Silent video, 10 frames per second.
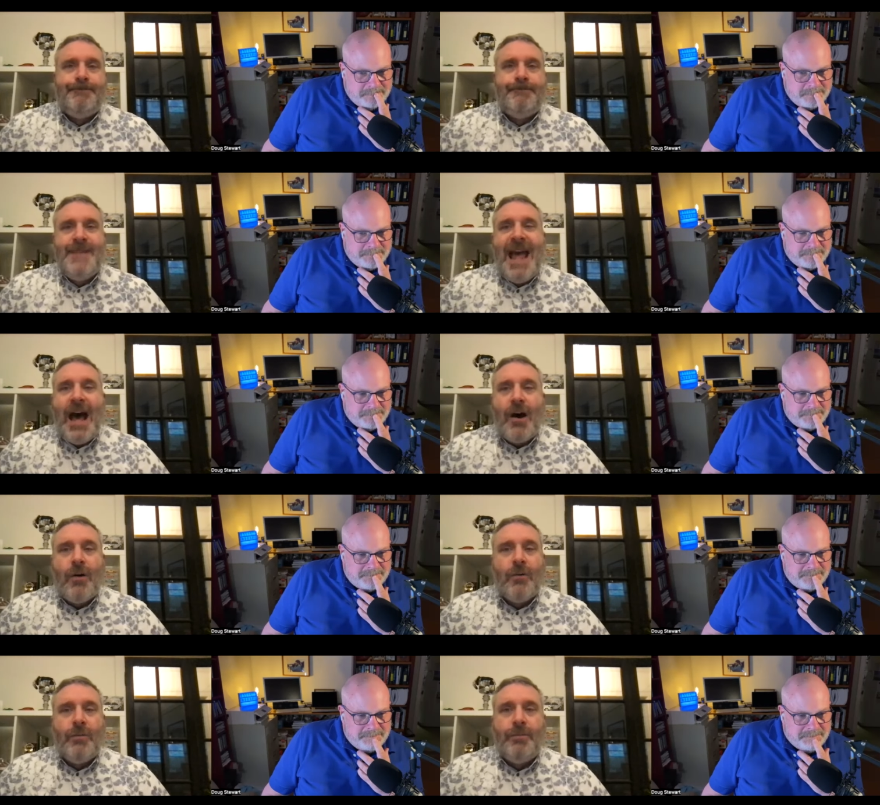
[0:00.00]

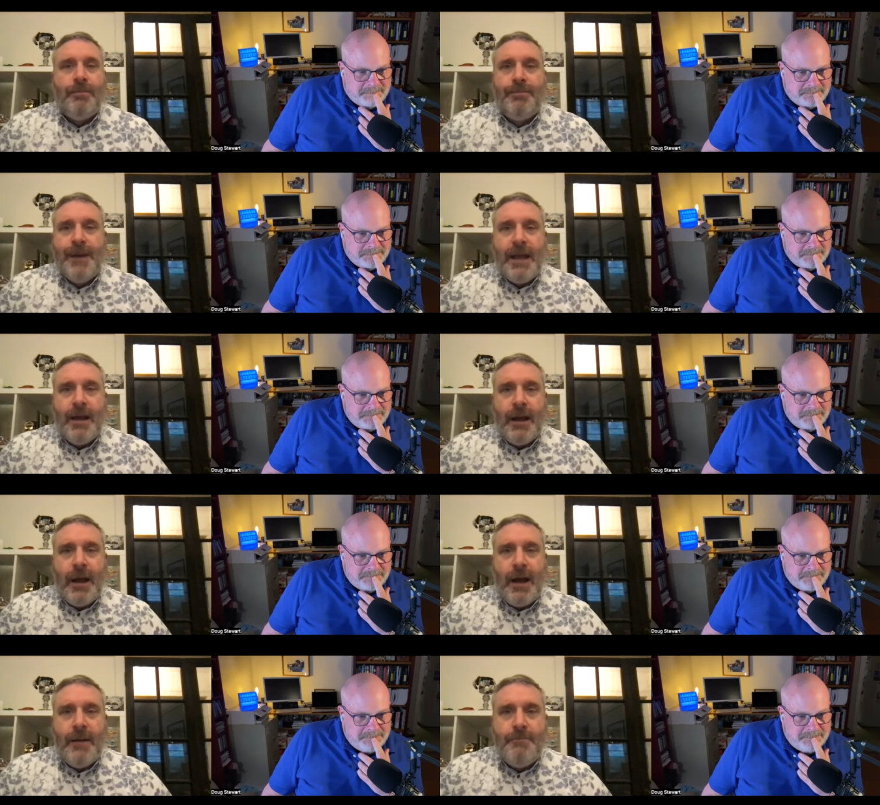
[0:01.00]
Speaker 1: now
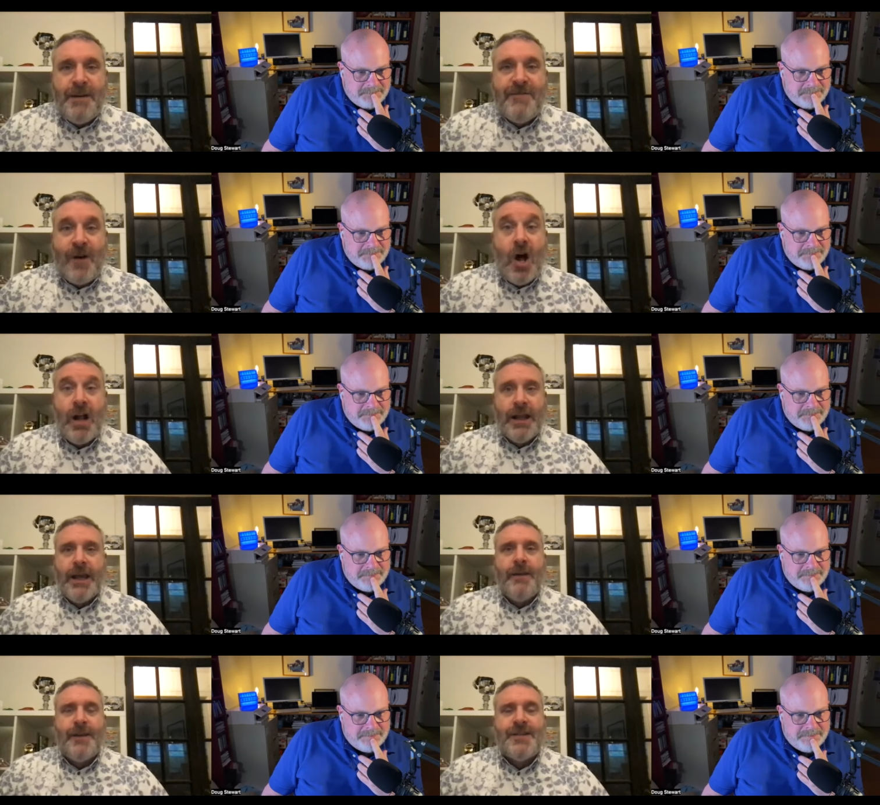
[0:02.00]

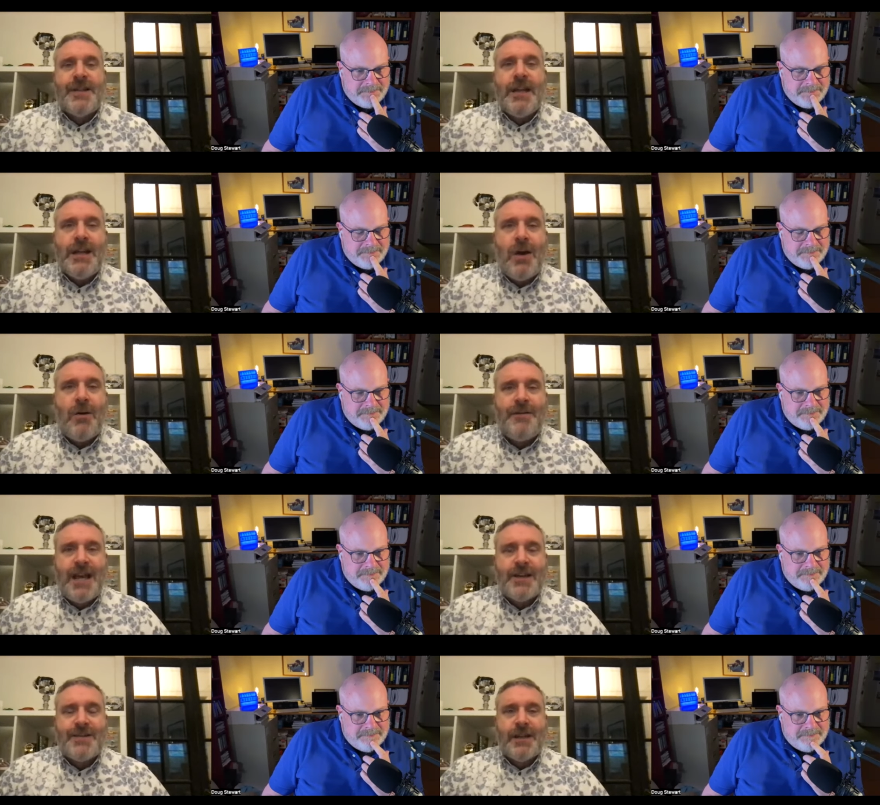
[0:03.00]
befalling the CEO of
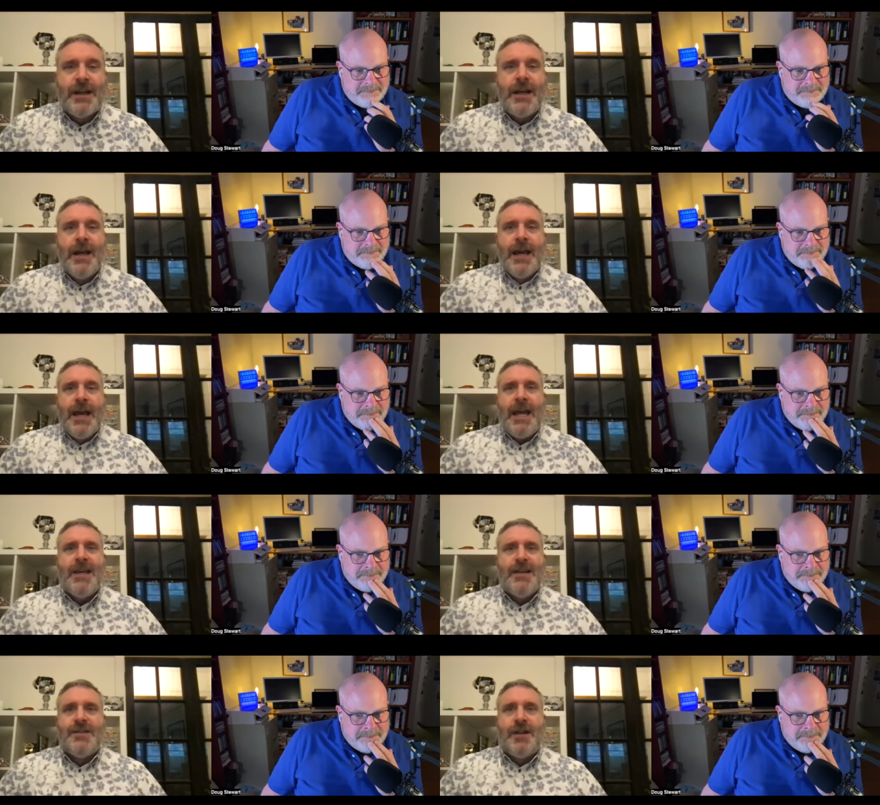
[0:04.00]
Tesla
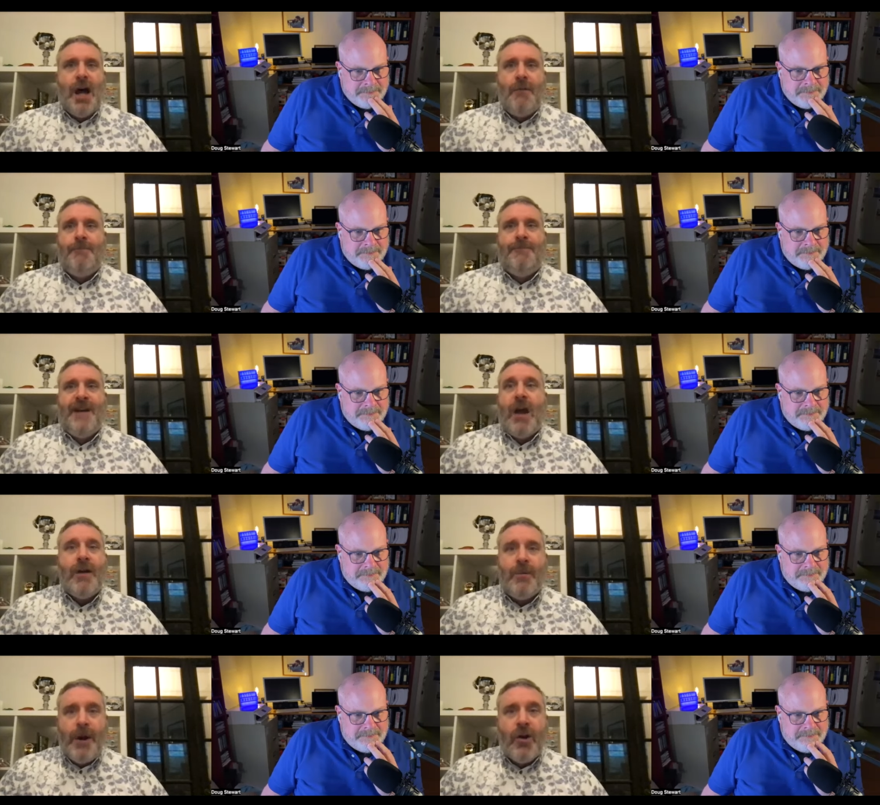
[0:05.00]
is a
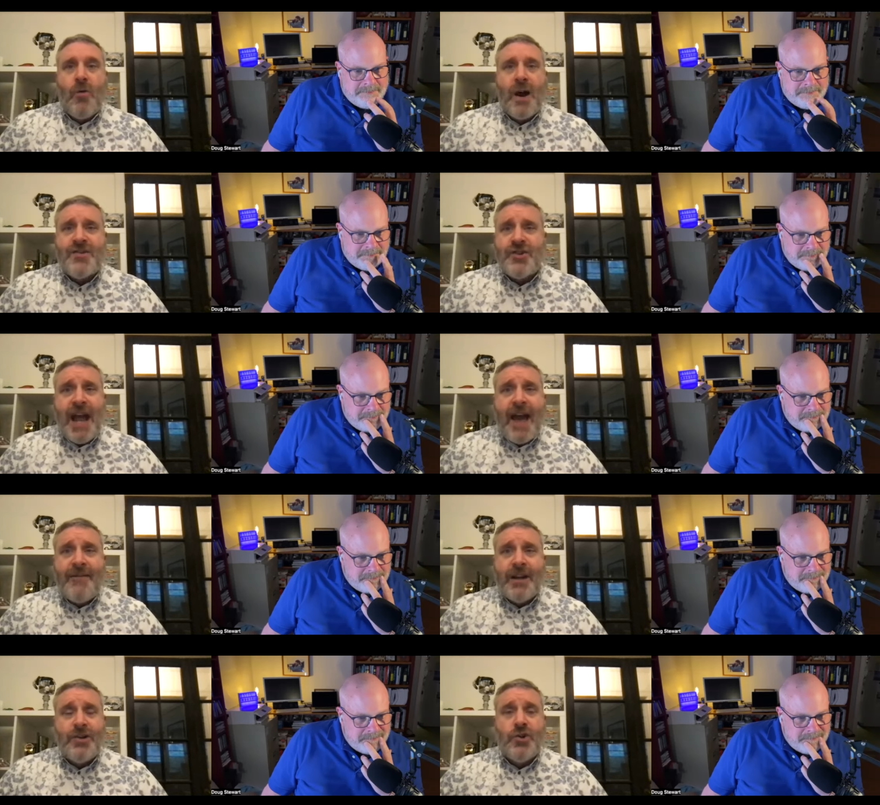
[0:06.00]
very real question
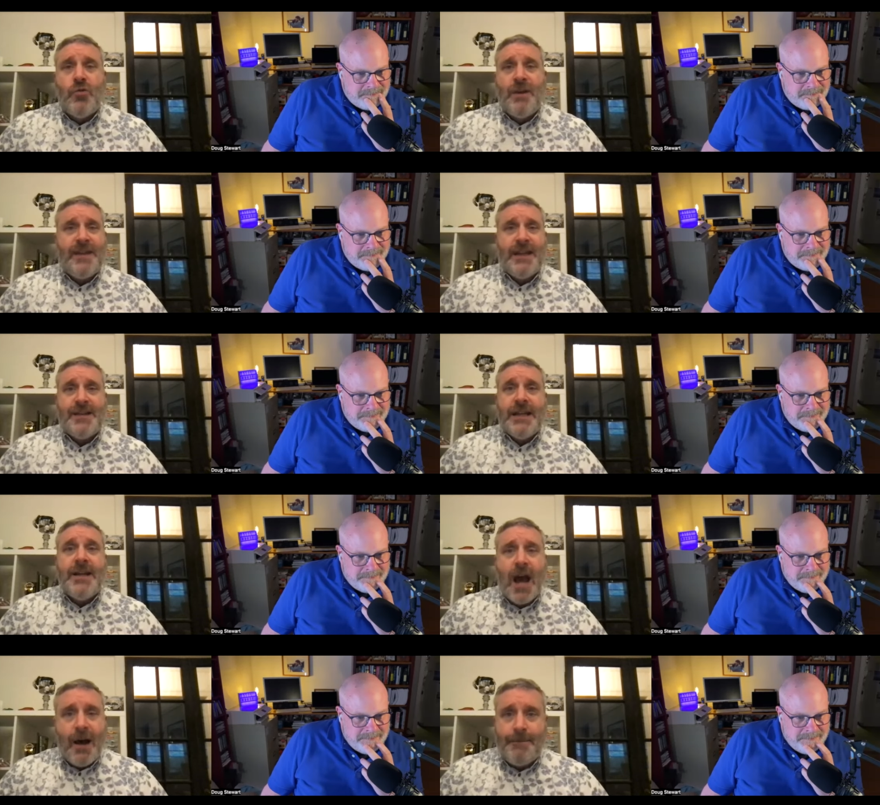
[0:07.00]
having to do with his
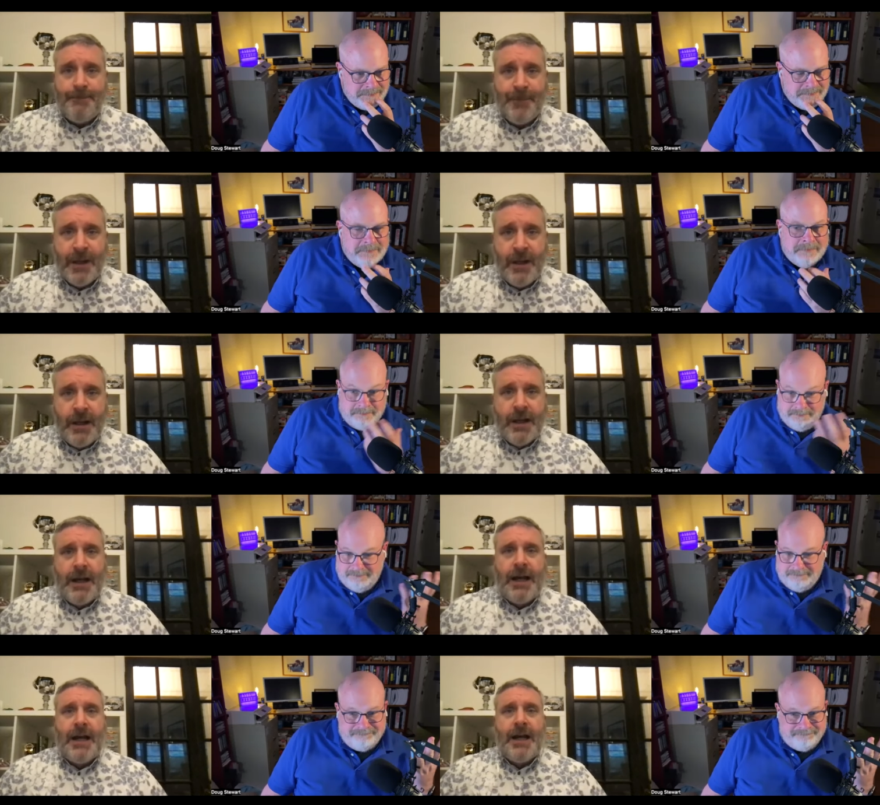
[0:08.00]
income.
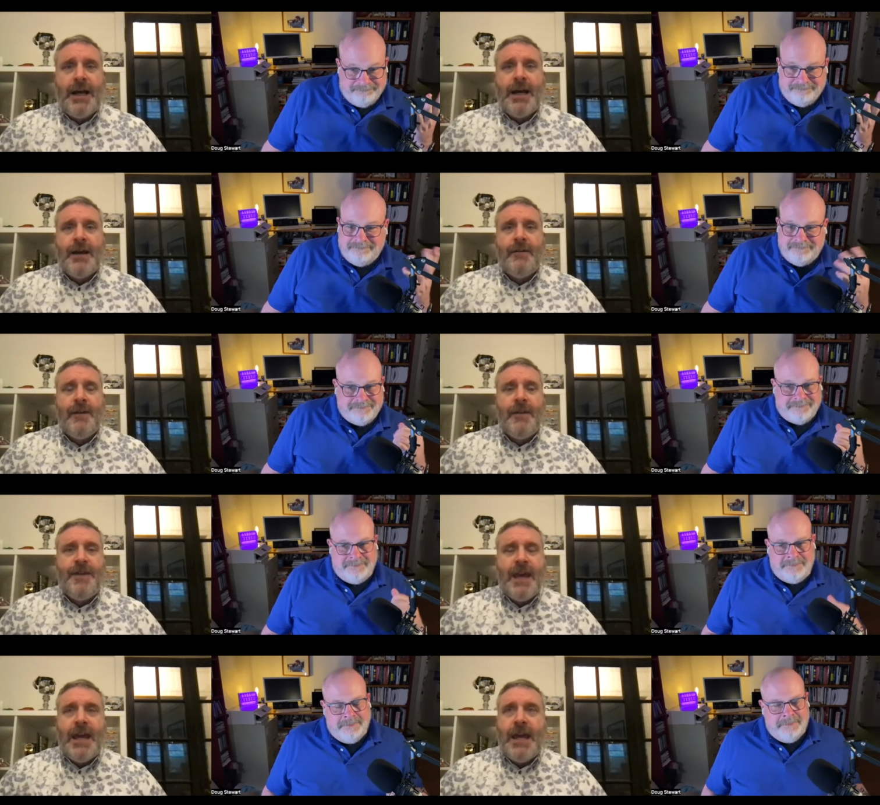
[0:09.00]
Uh,
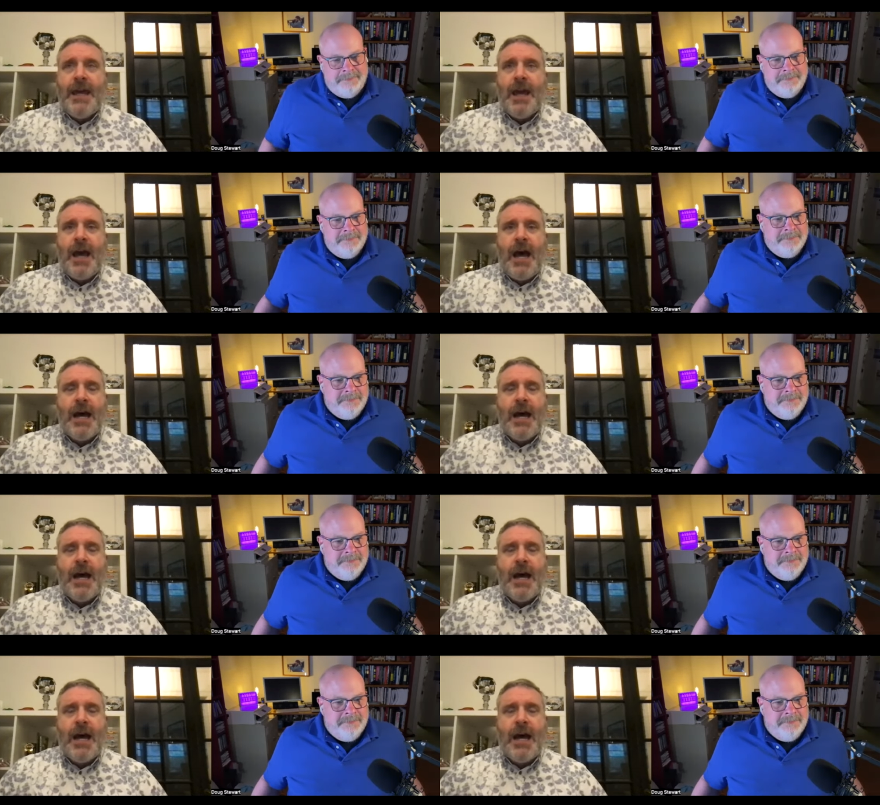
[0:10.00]
the uh,